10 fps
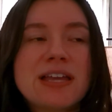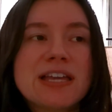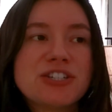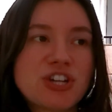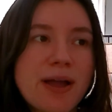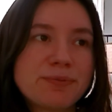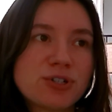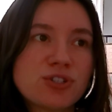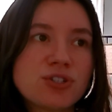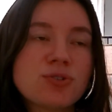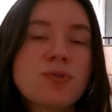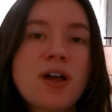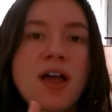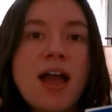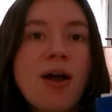in chapter 2.
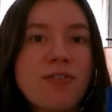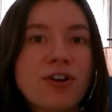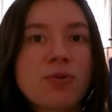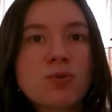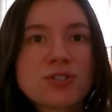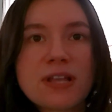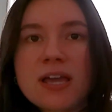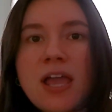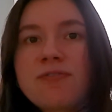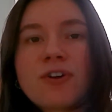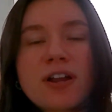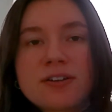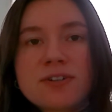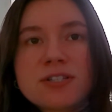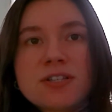However, I will say, if for
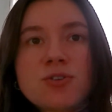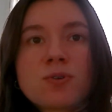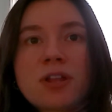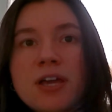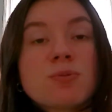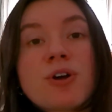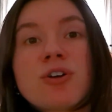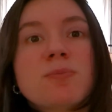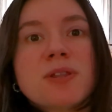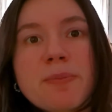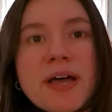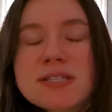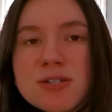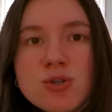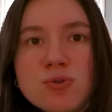any reason you were like, this one could be the
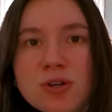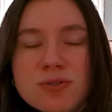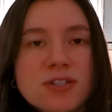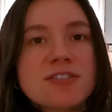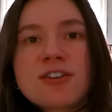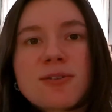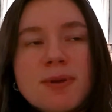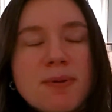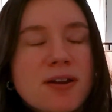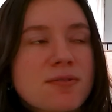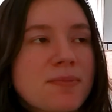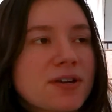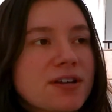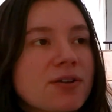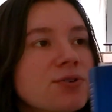best, who knows? This could be better than
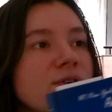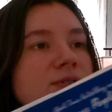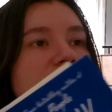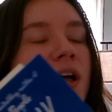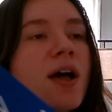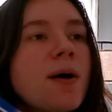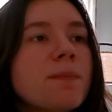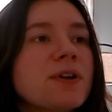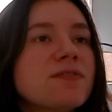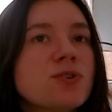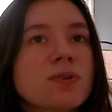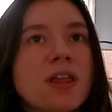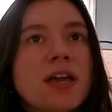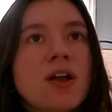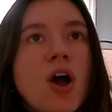Beartown, who knows? But if you were
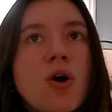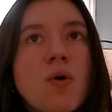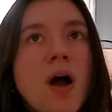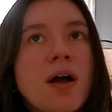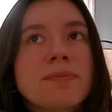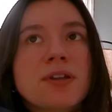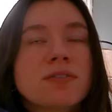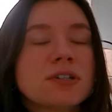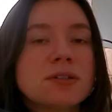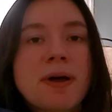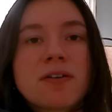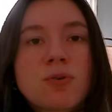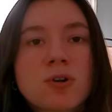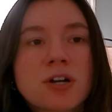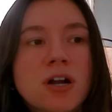like, oh, I'm going to read them out of
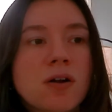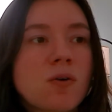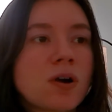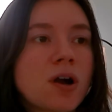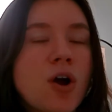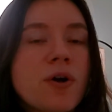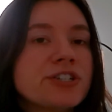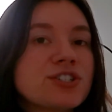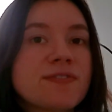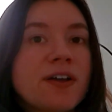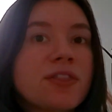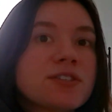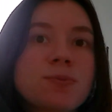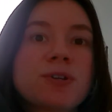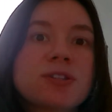order, or oh, I just found
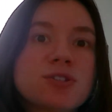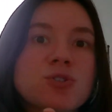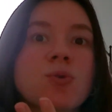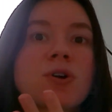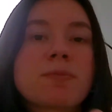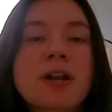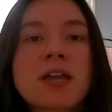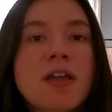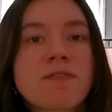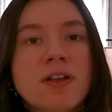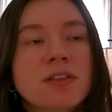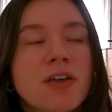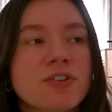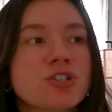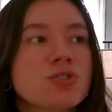this one in the store, but I can't find the
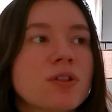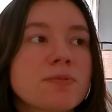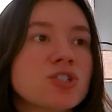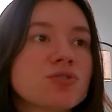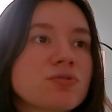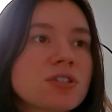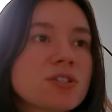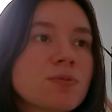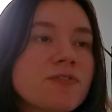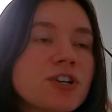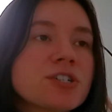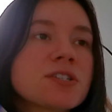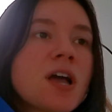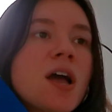other two, let me just read this one first.